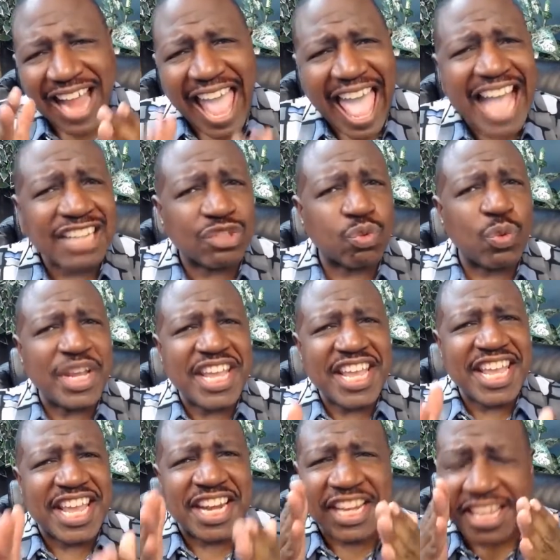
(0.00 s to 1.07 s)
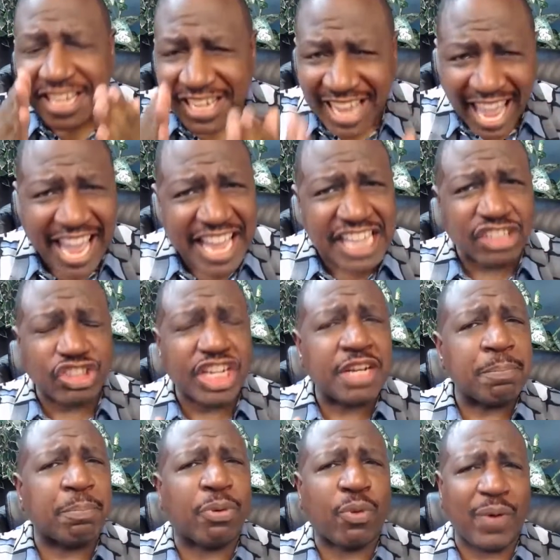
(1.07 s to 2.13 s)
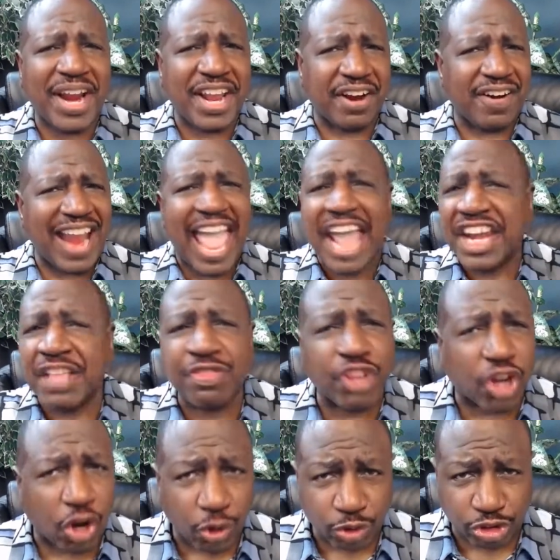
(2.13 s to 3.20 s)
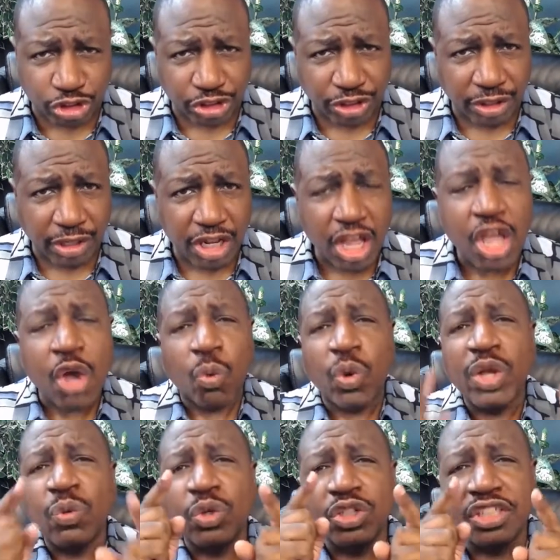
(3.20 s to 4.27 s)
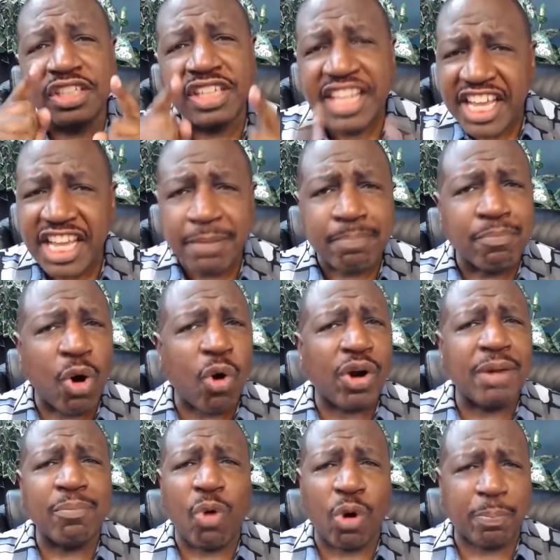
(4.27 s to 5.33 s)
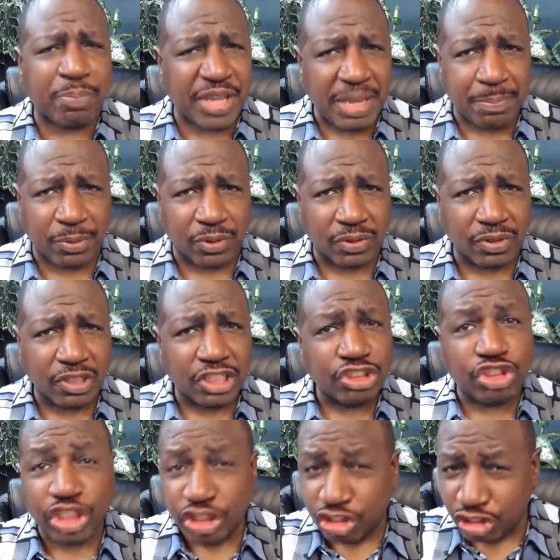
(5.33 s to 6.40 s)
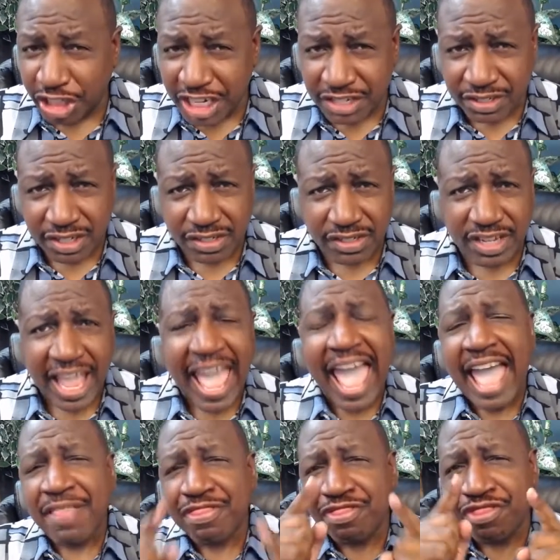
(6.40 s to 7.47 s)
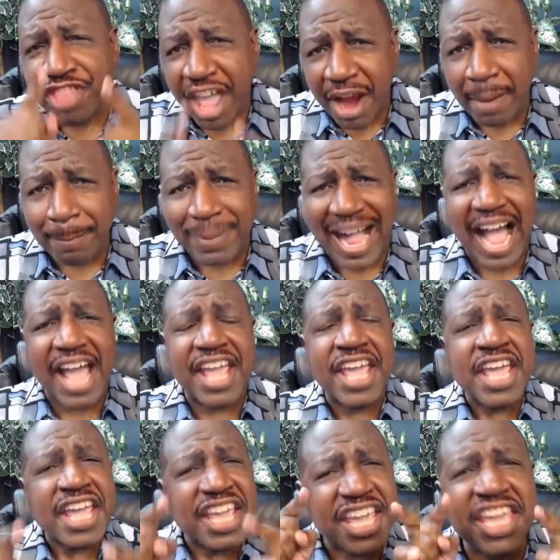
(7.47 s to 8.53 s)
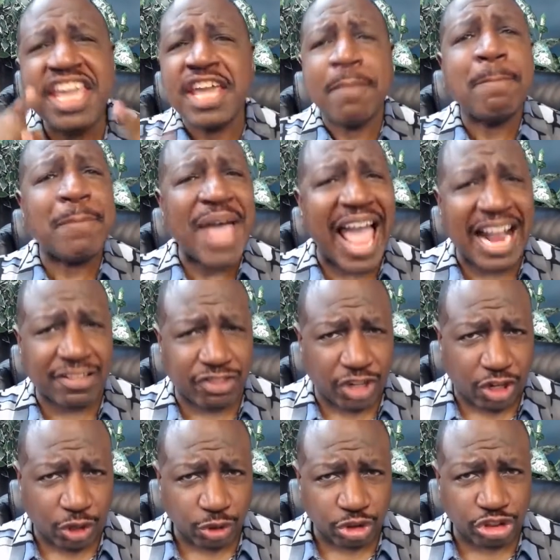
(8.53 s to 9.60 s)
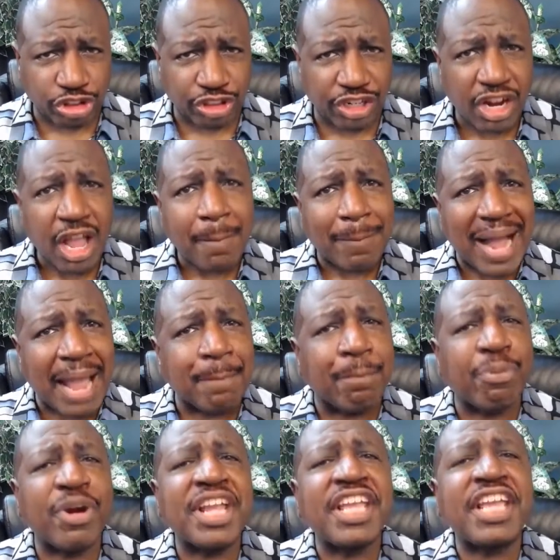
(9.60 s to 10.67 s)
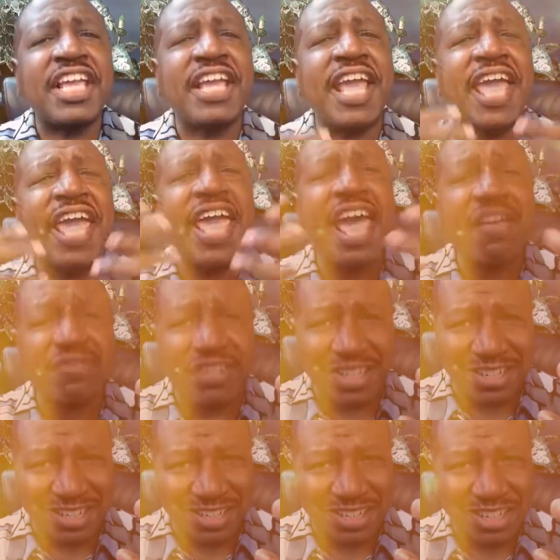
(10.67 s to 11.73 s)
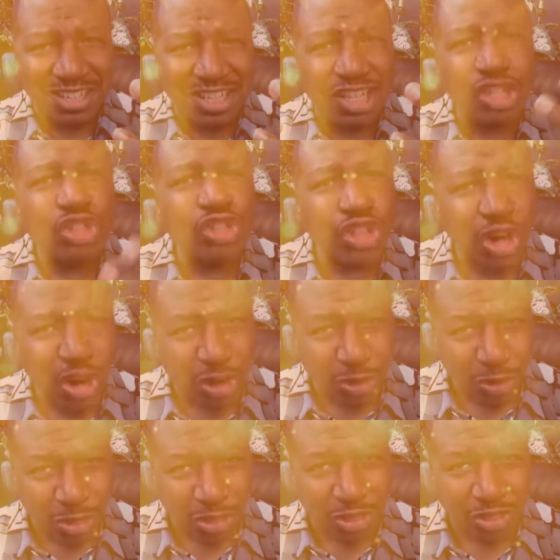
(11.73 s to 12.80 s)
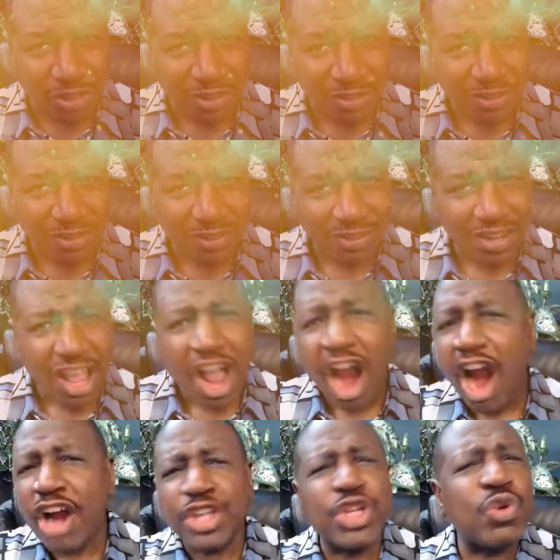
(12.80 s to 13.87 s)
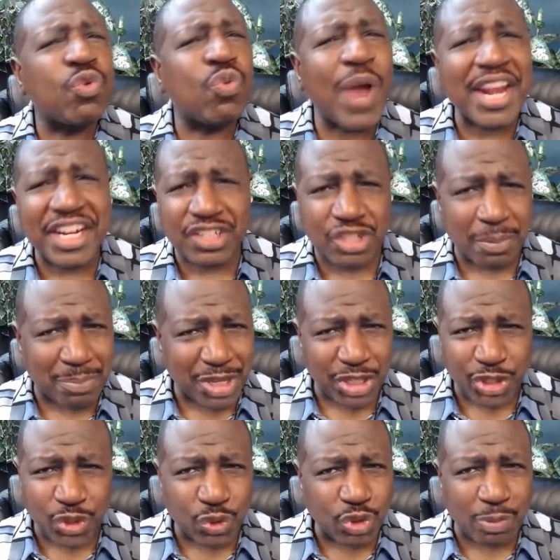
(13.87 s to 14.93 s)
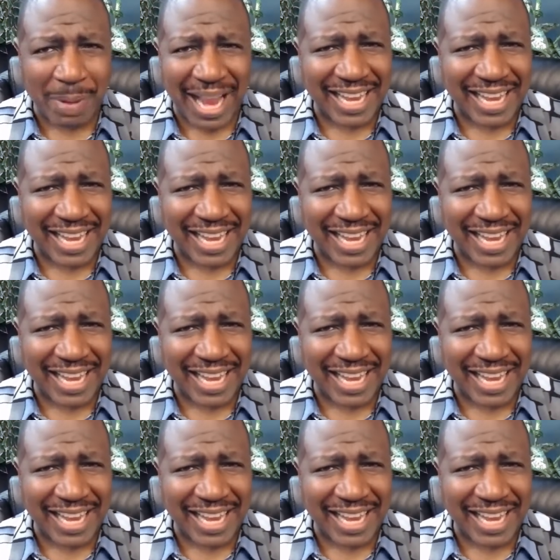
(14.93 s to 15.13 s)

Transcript: as we engage in prayer and in the culture, we will lead more and more people to Jesus and thereby impact the culture by bringing heaven to earth. Are you ready to be used by